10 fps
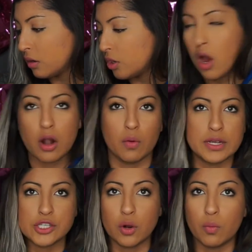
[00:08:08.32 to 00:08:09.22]
Not
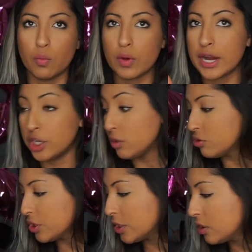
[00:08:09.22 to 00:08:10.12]
always though. What I
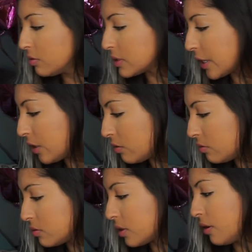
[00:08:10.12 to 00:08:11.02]
usually do is I
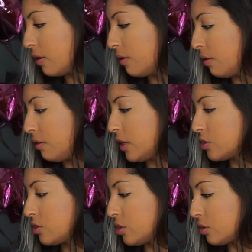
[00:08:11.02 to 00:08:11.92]
use
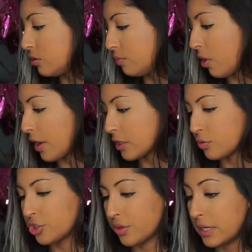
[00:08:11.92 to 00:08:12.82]
these 2 products,
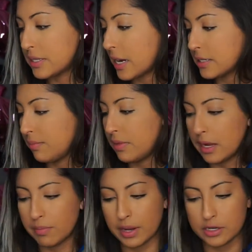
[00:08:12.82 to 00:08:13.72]
which are the exact same
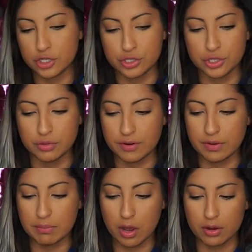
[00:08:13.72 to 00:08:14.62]
thing, but it's just 2
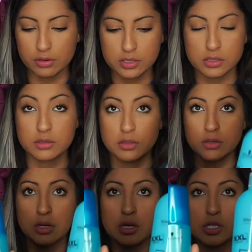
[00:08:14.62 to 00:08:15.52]
different bottles.
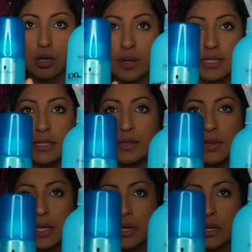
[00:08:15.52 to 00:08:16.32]
So it's a leave-in